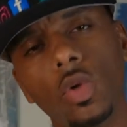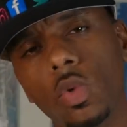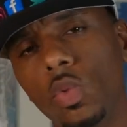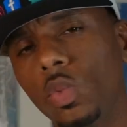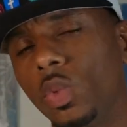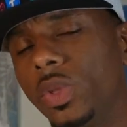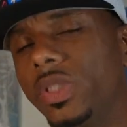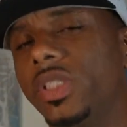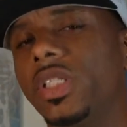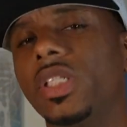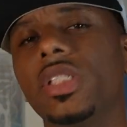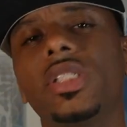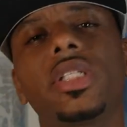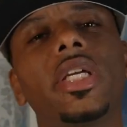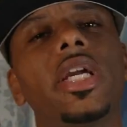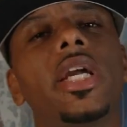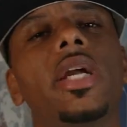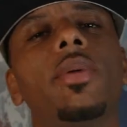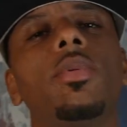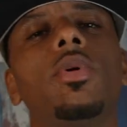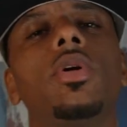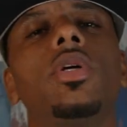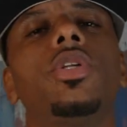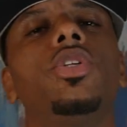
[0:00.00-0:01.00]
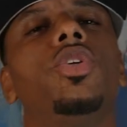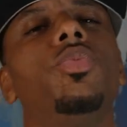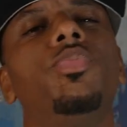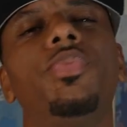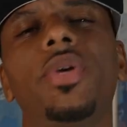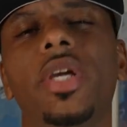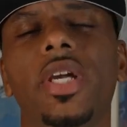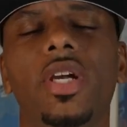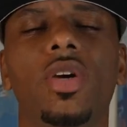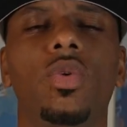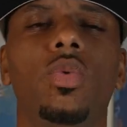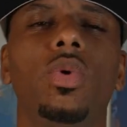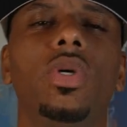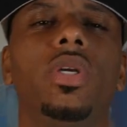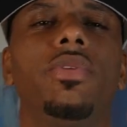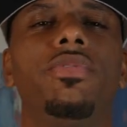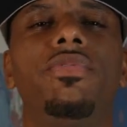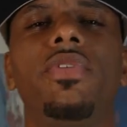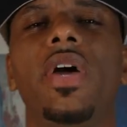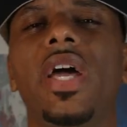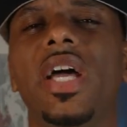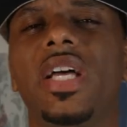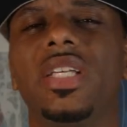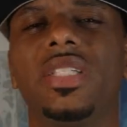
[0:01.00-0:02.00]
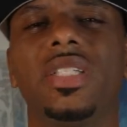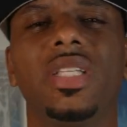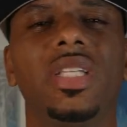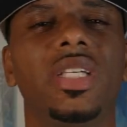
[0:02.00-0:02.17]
With this camera, you pair it with a fast